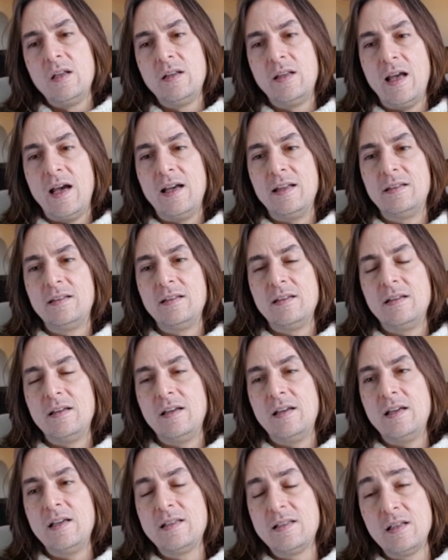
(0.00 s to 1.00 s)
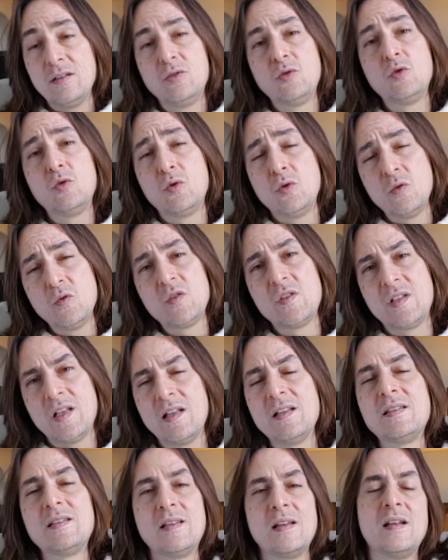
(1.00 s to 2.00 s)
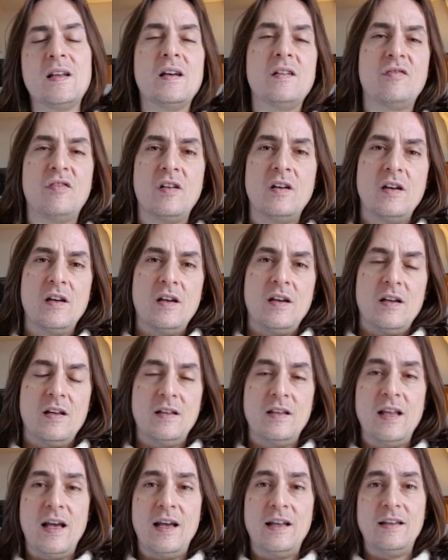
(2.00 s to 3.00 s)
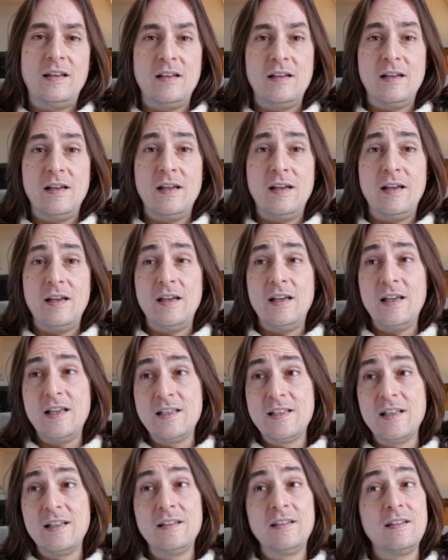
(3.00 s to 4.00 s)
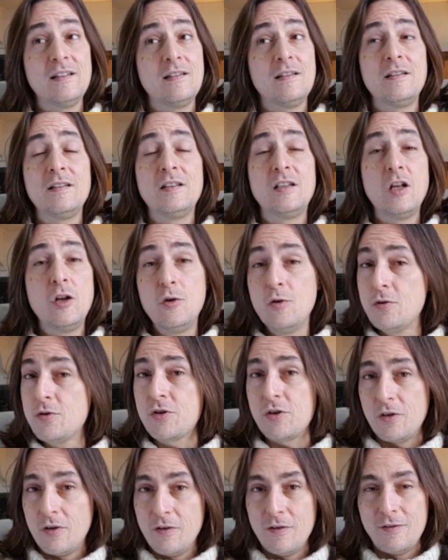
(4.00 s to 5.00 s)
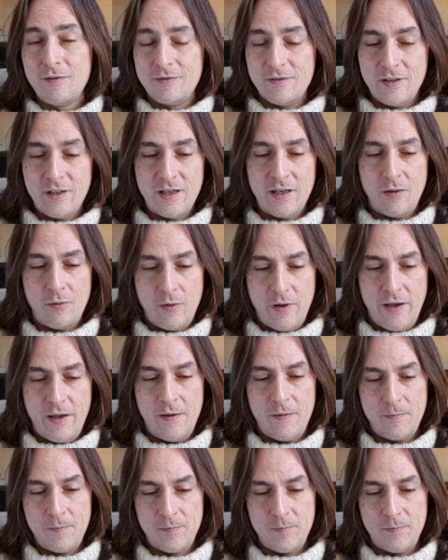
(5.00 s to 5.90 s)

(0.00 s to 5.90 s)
that isn't too sensitive, that isn't delusional in a way.